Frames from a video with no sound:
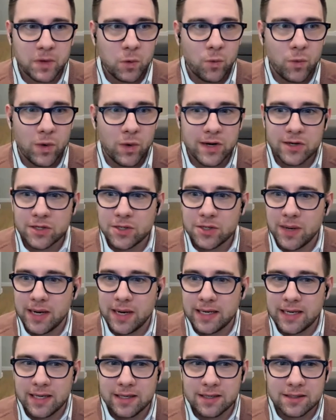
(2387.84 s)
one or two
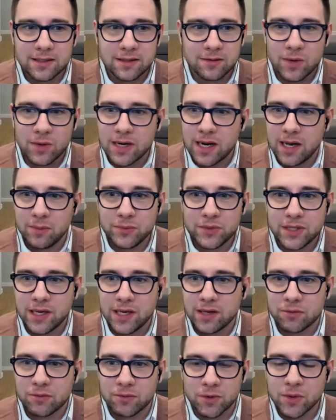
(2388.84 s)
ideas of what helped you
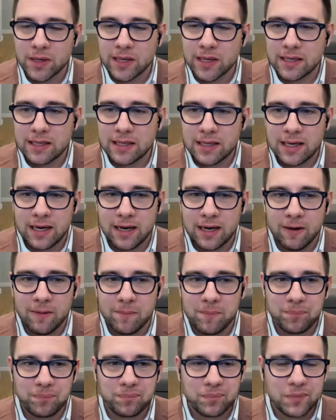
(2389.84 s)
get through it.
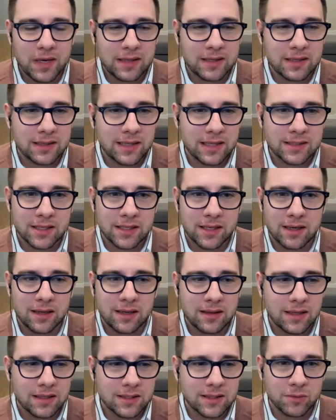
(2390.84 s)
Um, I think that's a
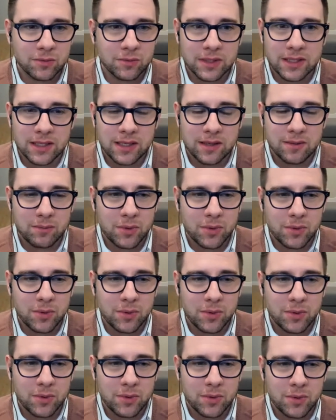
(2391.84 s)
that's a really
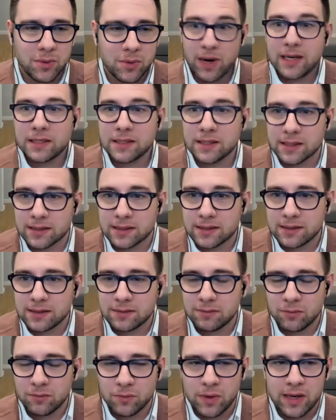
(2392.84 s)
important practice
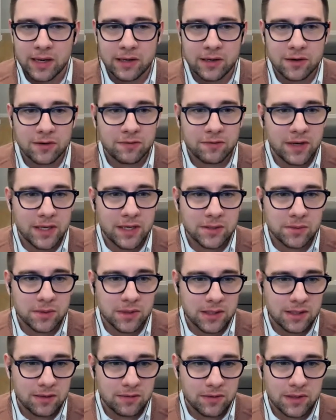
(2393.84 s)
when you're faced with
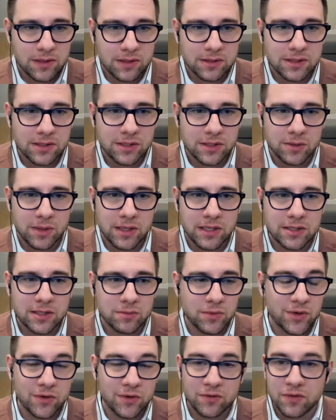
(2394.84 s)
a difficult situation,
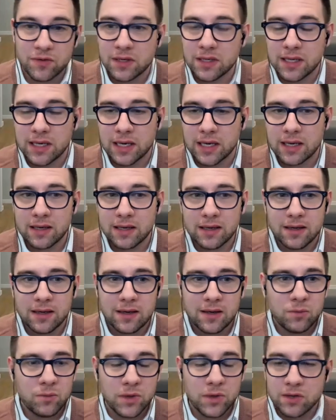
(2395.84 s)
when you feel like
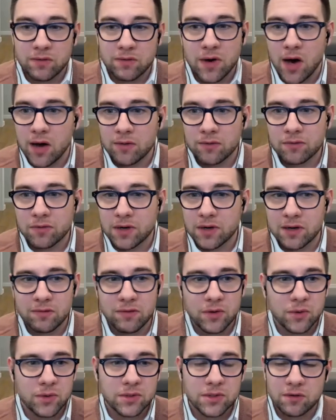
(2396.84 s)
what you've got in front of
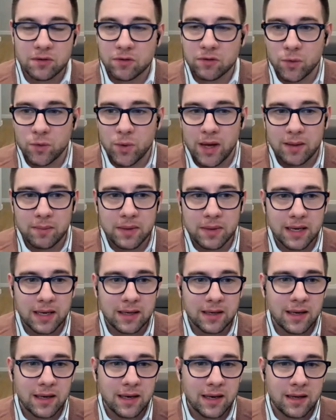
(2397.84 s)
you is
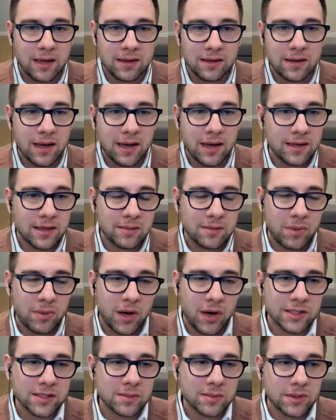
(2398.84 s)
overwhelming and and
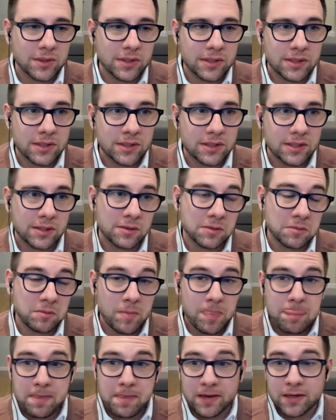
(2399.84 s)
impossible, is to
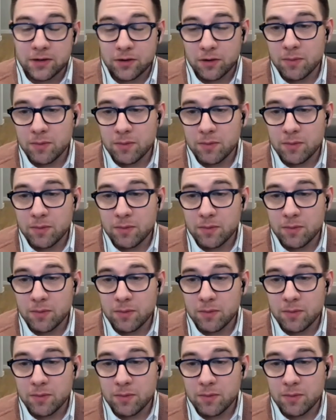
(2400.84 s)
to